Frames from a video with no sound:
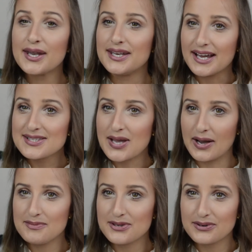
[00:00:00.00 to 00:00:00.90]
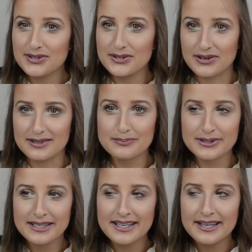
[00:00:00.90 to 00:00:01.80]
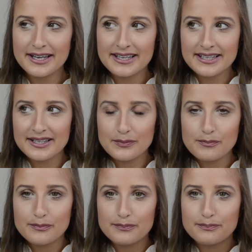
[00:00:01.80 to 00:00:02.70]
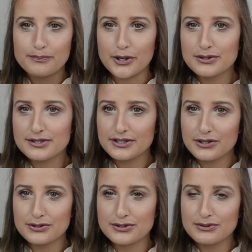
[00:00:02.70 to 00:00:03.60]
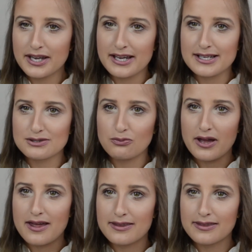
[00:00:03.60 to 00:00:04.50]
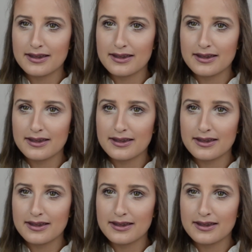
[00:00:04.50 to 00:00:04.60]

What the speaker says: next time you go to Europe, bolster your suitcase with